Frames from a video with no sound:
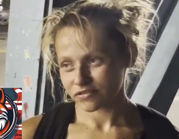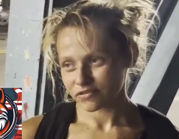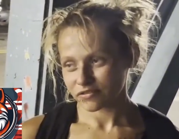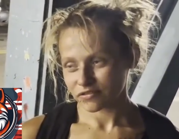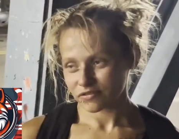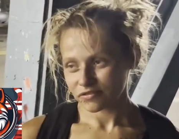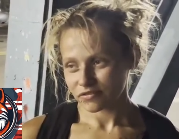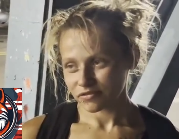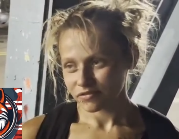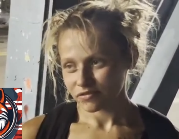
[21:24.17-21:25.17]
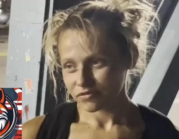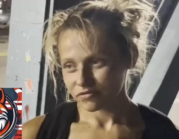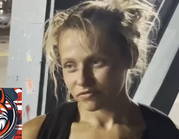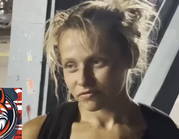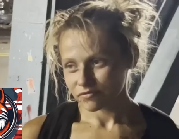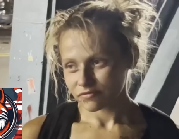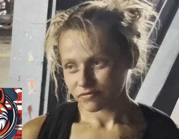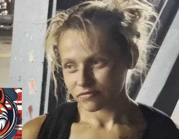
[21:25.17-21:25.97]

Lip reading: [no speech]